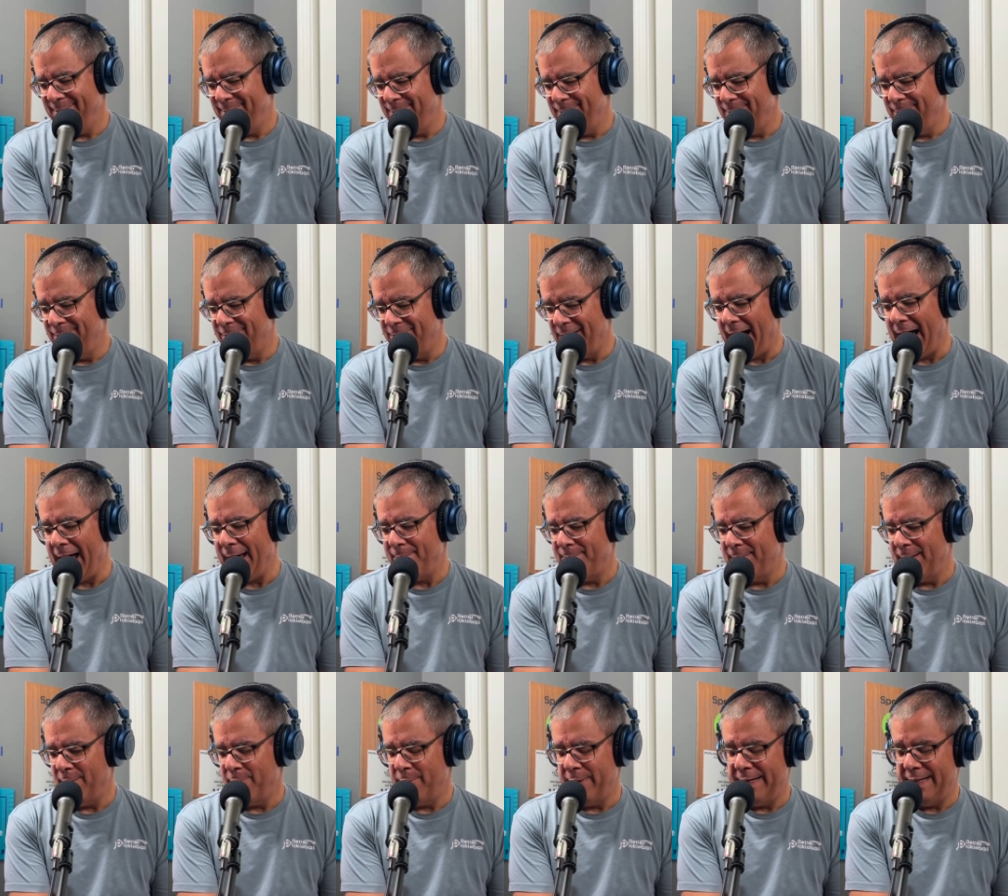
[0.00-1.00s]
vibe
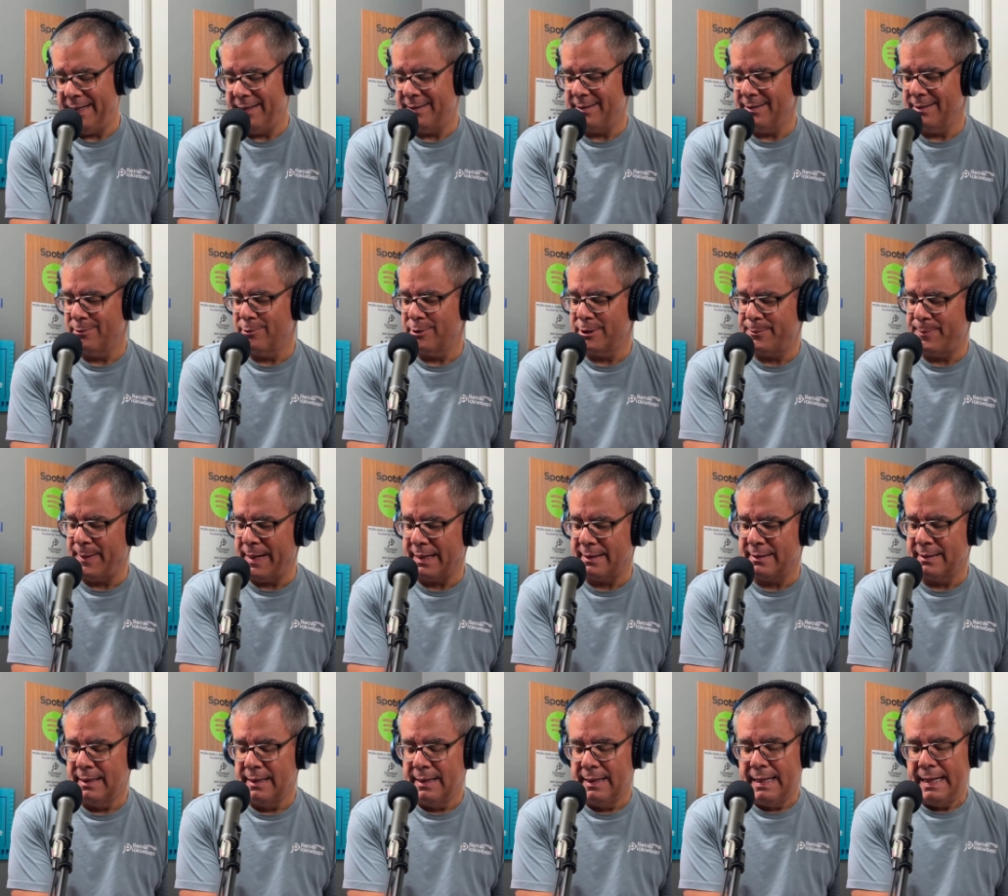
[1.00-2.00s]
that we need to
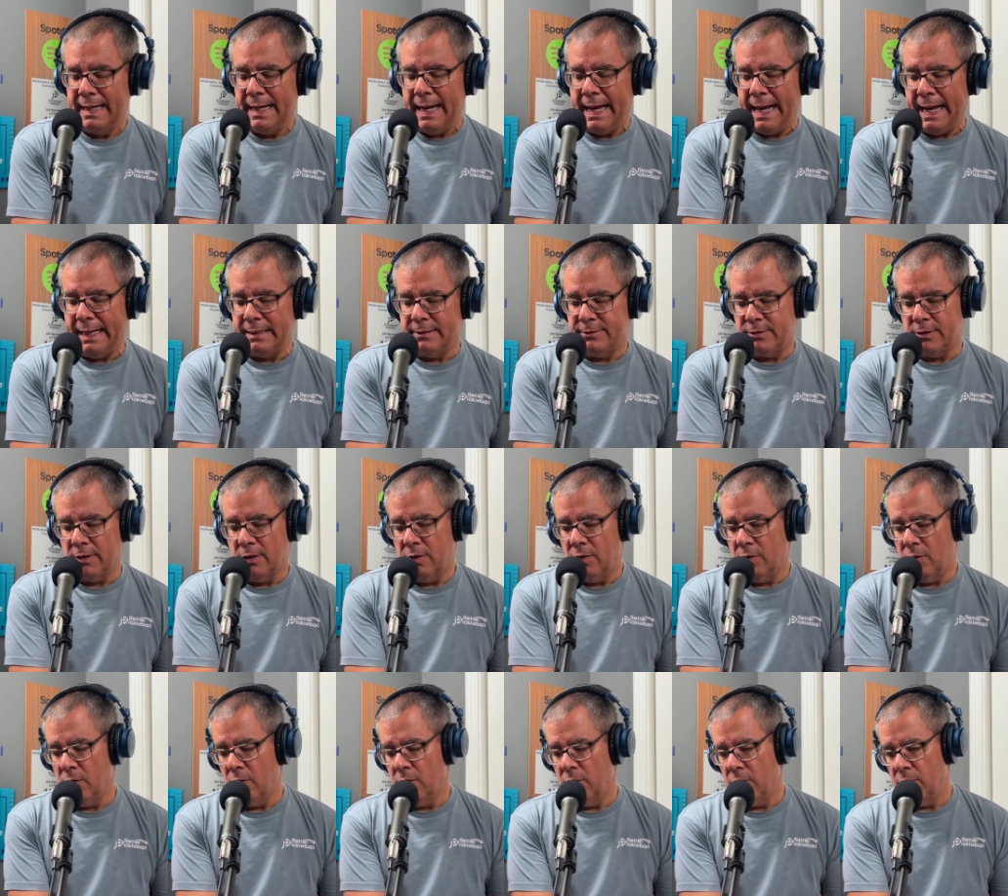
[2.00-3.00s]
respect. And
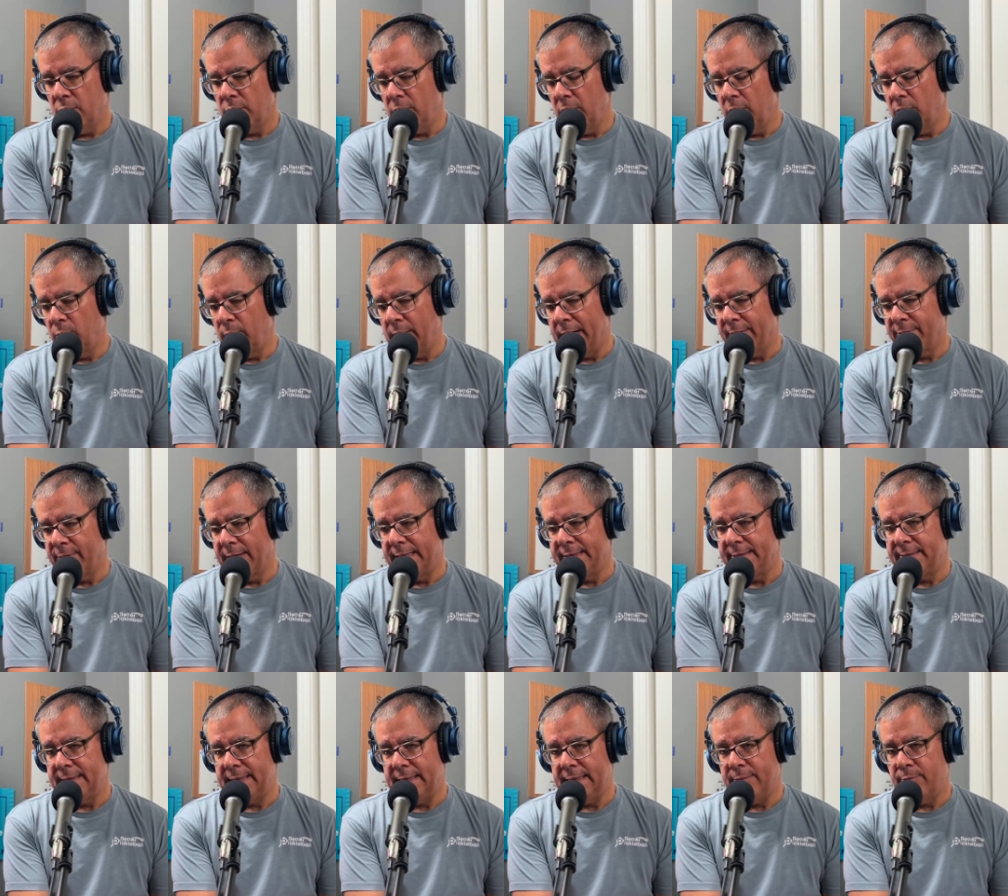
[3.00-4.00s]
so, whenever I
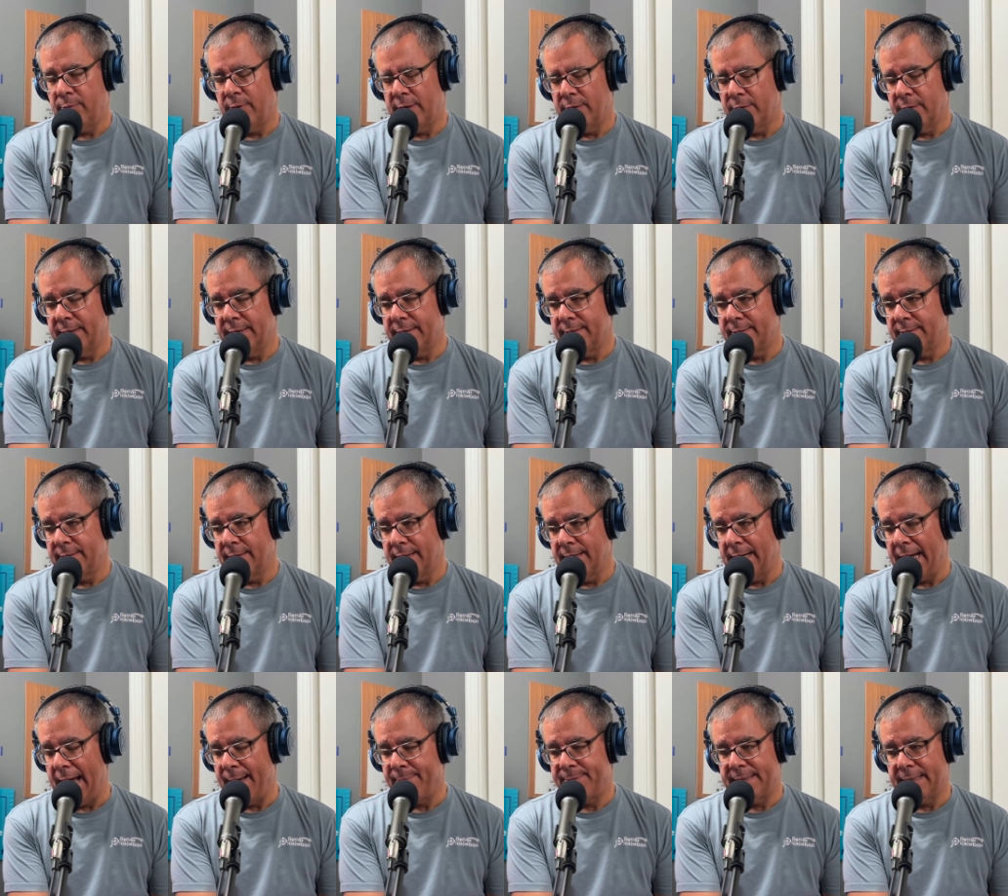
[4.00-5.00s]
see whether it's
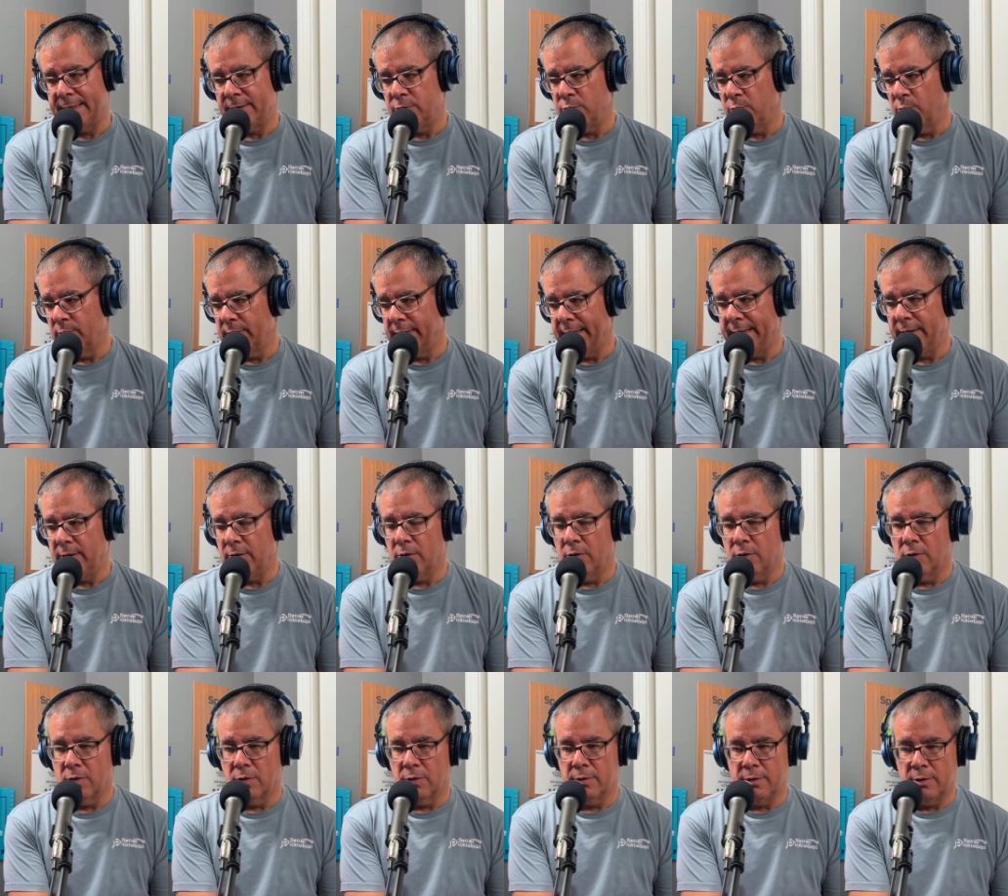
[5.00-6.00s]
apps like Duolingo
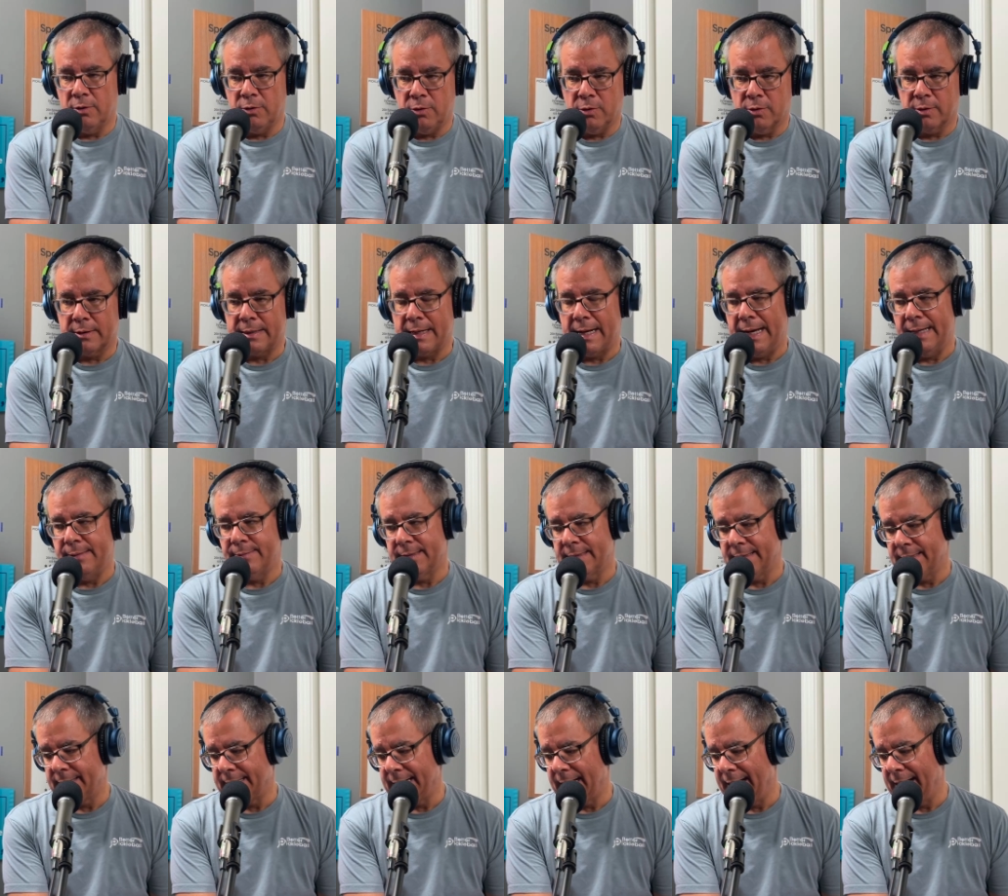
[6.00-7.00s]
or the New York Times and
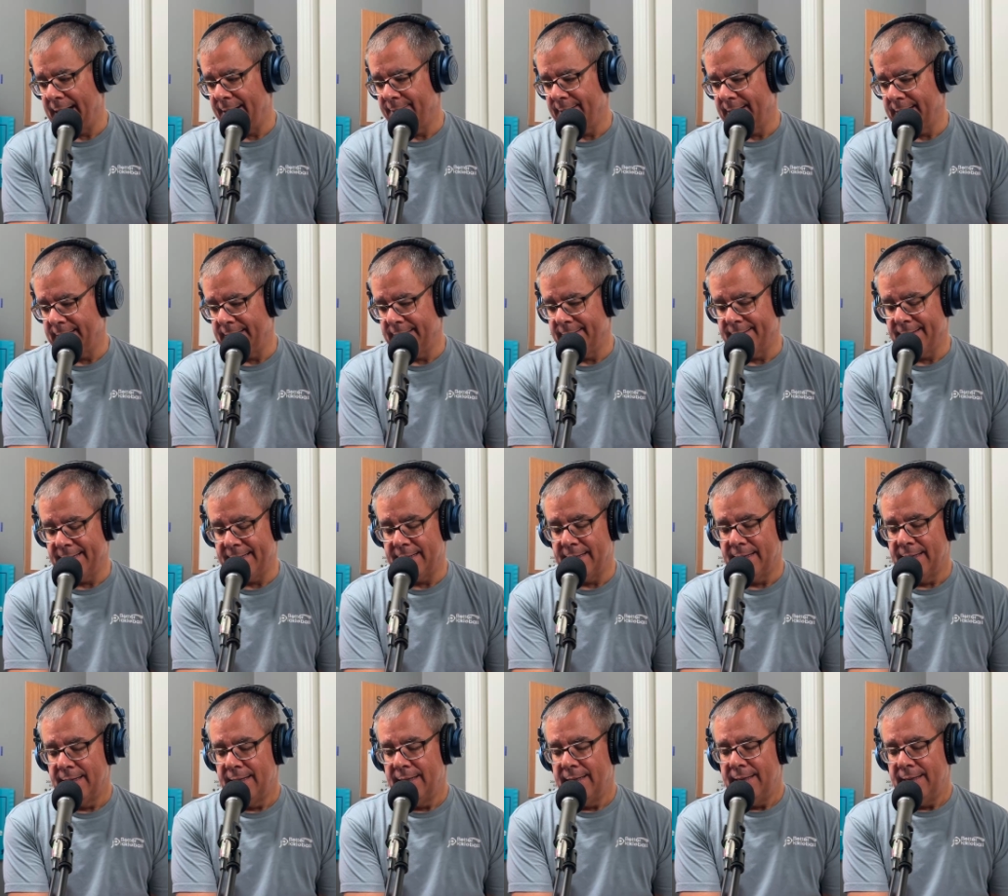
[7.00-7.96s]
like that have like these like